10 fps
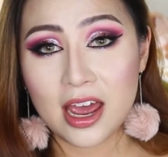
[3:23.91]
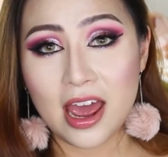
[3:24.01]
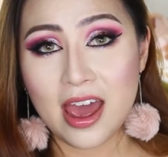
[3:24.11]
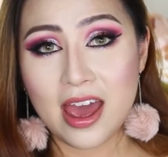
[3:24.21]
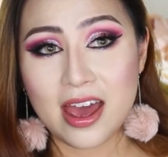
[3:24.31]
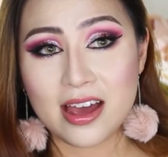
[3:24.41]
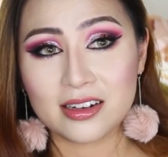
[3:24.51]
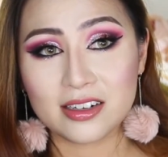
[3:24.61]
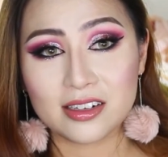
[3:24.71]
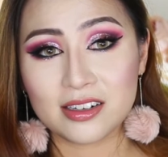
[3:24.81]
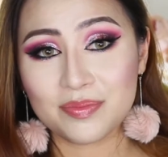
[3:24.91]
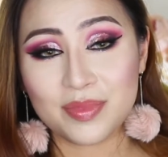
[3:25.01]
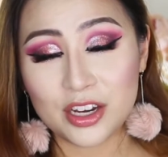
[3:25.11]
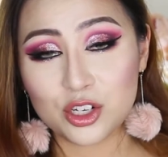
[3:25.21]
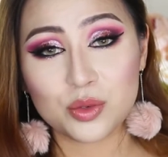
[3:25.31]
and
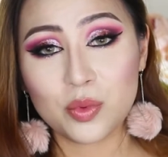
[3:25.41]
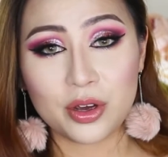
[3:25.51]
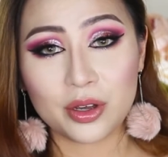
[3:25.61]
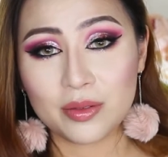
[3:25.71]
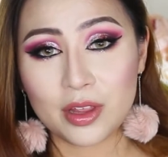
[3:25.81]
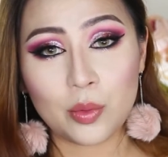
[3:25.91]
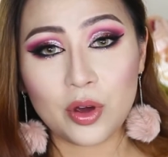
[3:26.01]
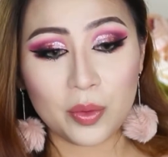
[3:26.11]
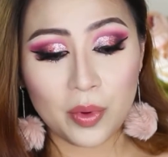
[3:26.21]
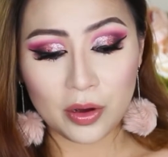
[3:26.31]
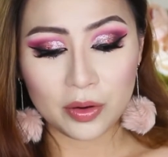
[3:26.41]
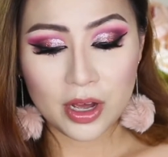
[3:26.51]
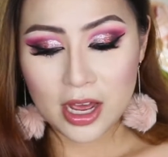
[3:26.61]
they just work. They work well.